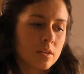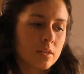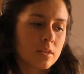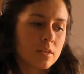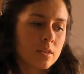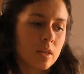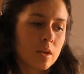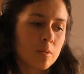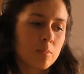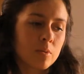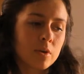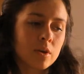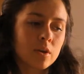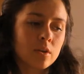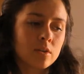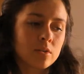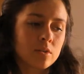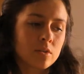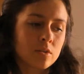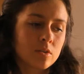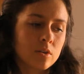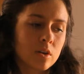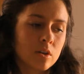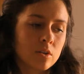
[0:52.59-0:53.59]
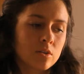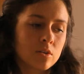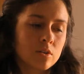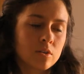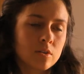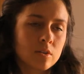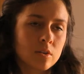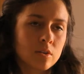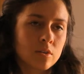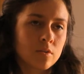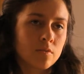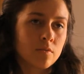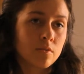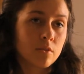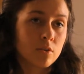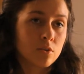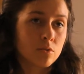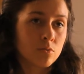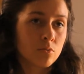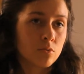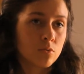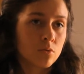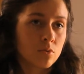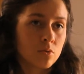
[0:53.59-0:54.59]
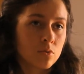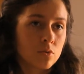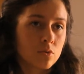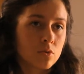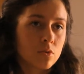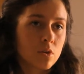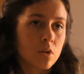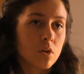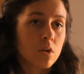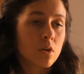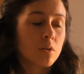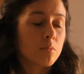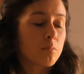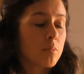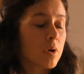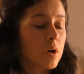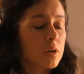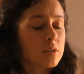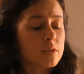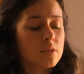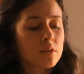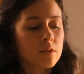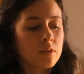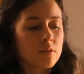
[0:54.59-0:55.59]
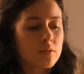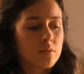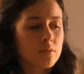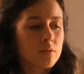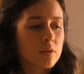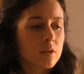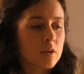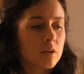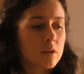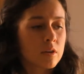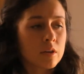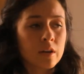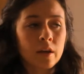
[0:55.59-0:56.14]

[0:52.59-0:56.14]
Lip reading: they began to change as individuals, positively and